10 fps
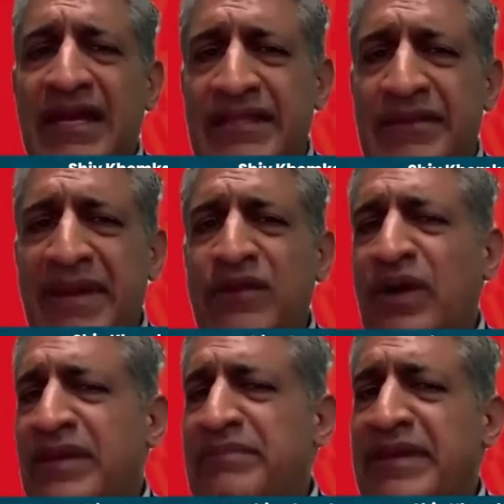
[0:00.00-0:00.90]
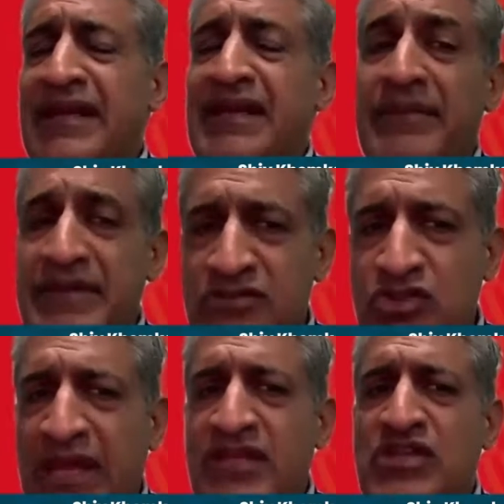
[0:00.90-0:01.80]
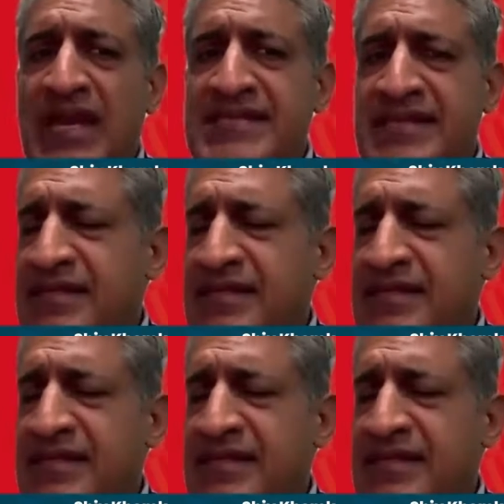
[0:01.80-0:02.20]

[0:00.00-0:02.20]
The main one being climate change as an